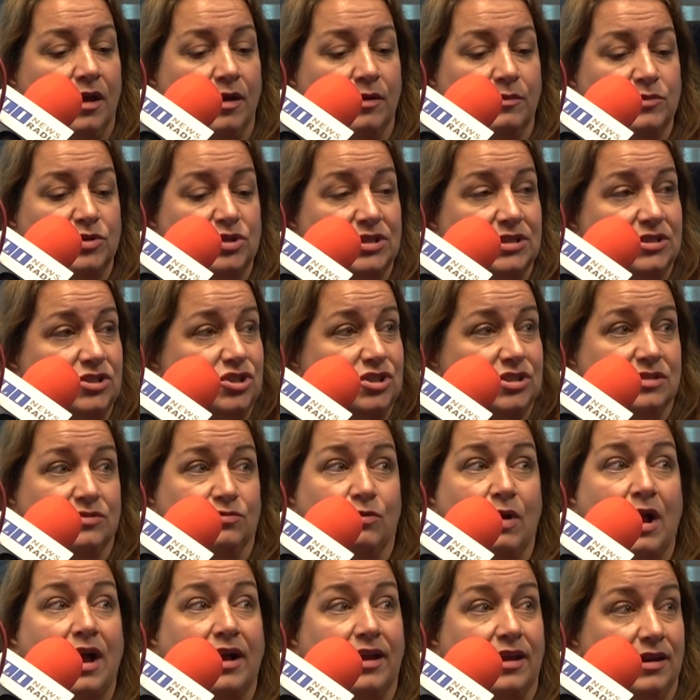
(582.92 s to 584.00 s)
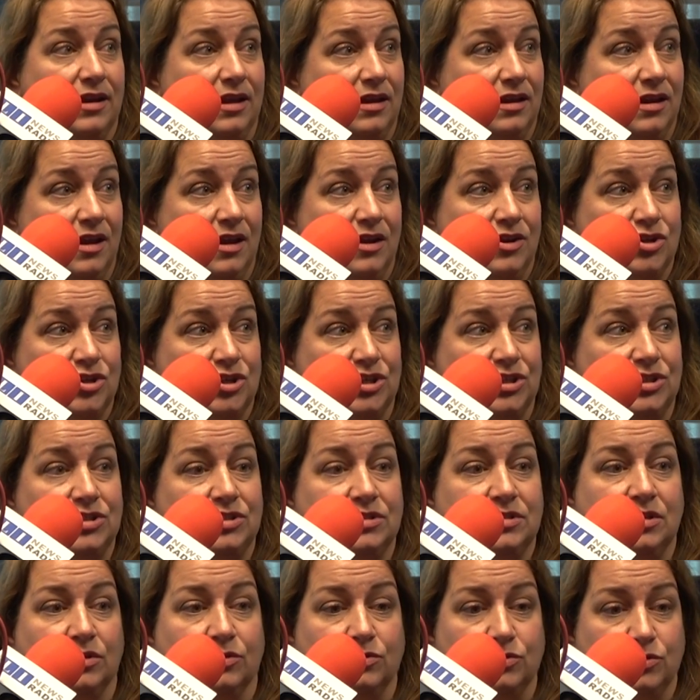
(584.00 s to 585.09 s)
She's just rocking it. She's
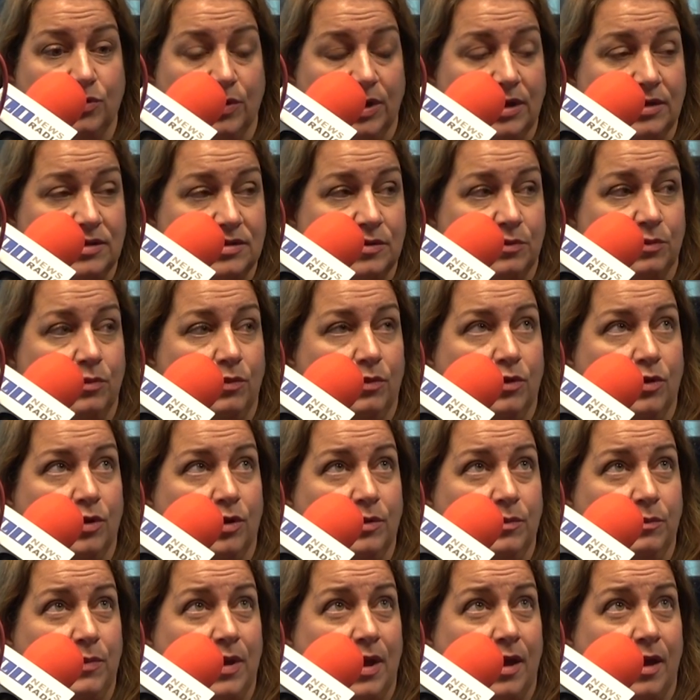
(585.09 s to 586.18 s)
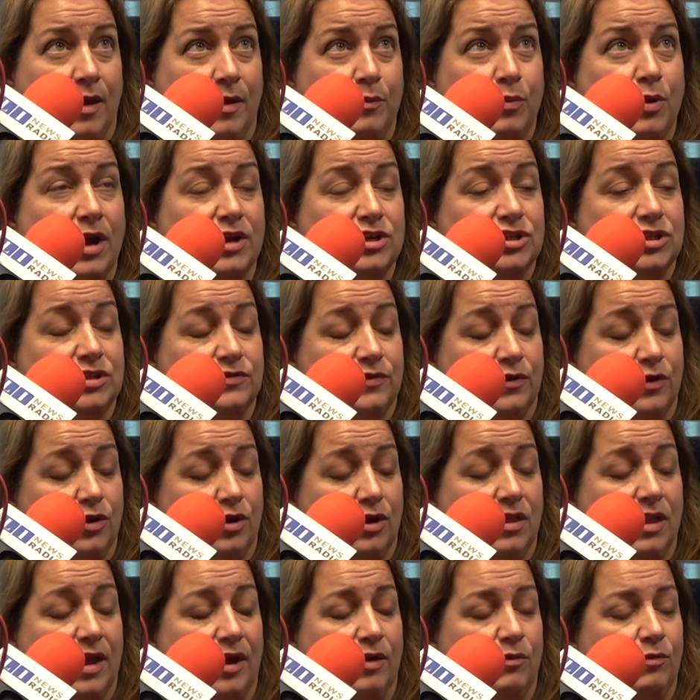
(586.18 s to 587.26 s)
still doing some good projects for her
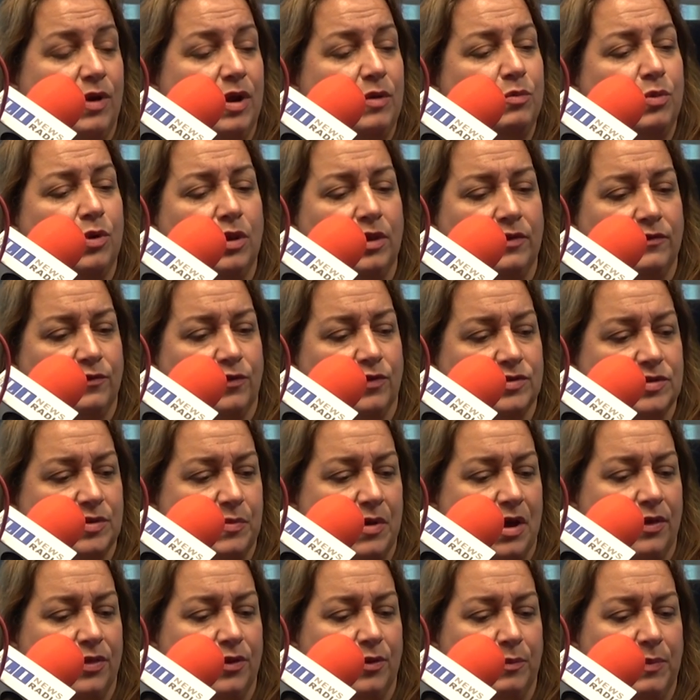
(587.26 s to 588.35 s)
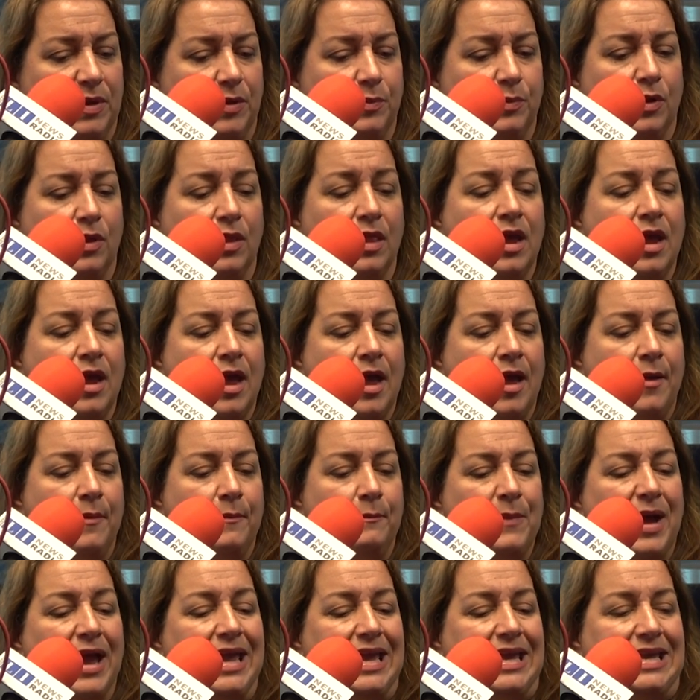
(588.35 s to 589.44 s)
client Red Bull and for some other people.
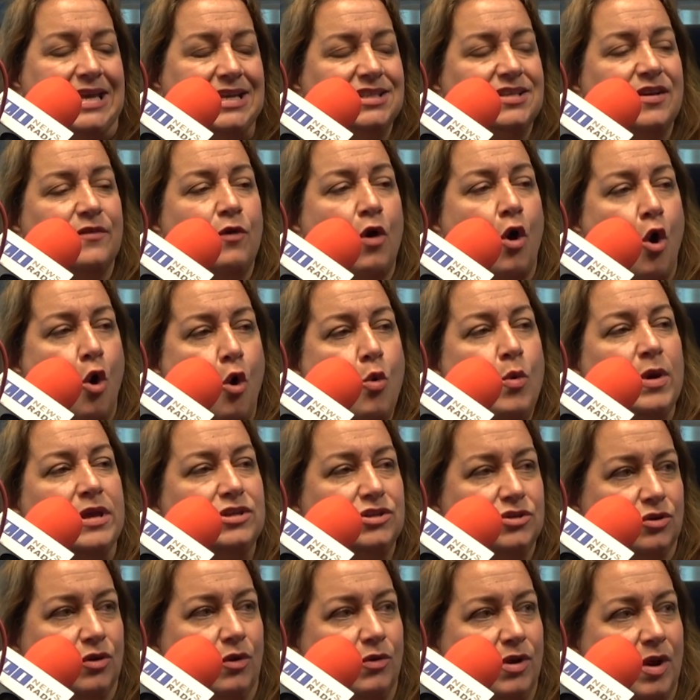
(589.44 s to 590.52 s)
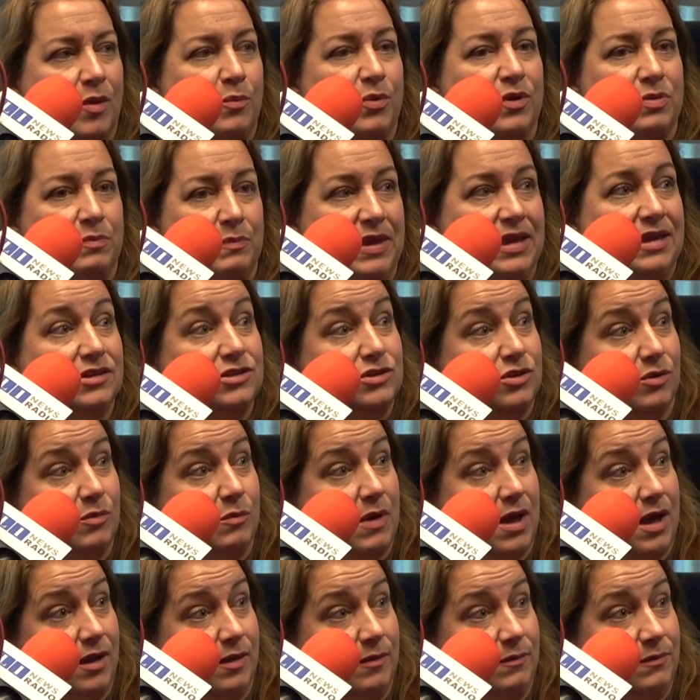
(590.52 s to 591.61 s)
My kids have always grown up with me as their
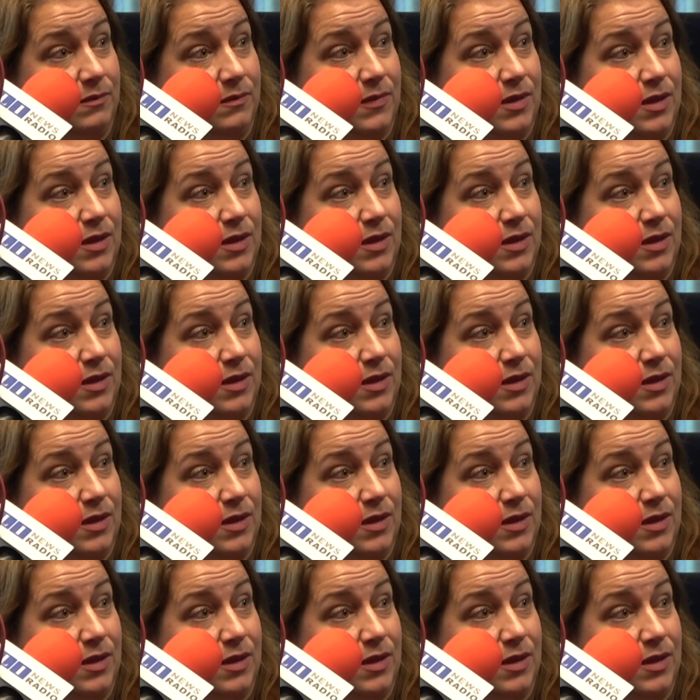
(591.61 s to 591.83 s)
mom.